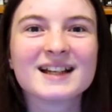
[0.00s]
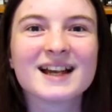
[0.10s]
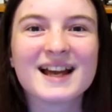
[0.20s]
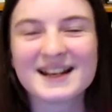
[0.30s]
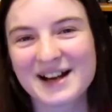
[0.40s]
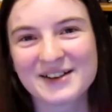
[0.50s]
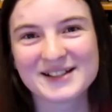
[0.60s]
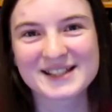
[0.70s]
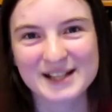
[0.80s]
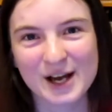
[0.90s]
And now
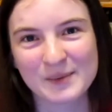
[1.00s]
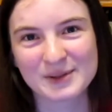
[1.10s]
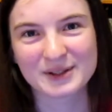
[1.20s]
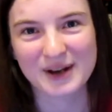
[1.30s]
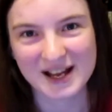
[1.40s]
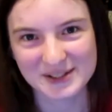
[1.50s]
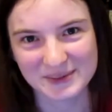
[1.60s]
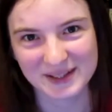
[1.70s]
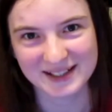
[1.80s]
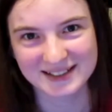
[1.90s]
it's time to
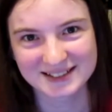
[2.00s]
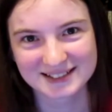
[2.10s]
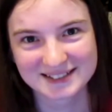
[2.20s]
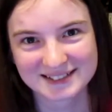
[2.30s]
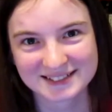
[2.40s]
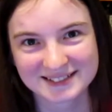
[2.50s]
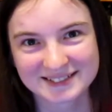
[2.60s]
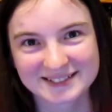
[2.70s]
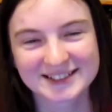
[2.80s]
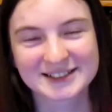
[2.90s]
graduate.
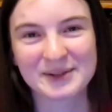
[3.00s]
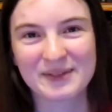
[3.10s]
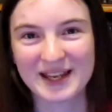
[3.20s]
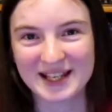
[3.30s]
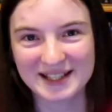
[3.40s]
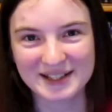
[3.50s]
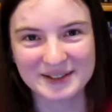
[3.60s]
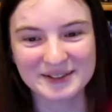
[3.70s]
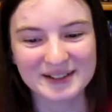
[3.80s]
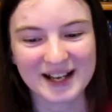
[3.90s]
So thank
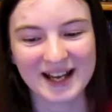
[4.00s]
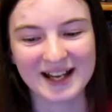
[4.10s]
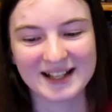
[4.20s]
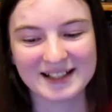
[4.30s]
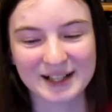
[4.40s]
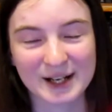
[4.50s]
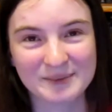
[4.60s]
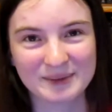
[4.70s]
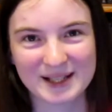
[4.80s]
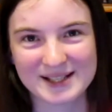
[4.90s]
you, and
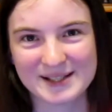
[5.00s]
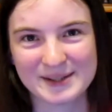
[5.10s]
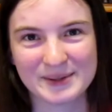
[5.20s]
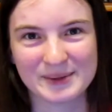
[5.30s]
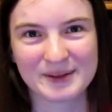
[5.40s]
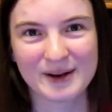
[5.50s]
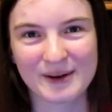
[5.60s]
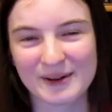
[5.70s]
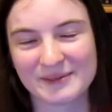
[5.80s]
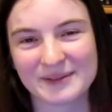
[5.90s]
God bless you
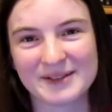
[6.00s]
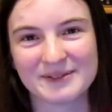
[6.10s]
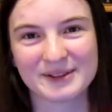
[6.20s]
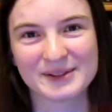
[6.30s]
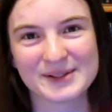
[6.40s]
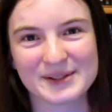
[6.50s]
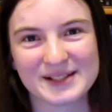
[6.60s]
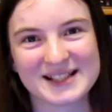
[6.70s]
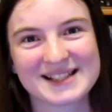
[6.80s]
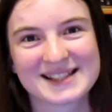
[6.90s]
all, my fellow
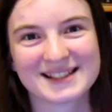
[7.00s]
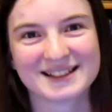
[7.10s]
students.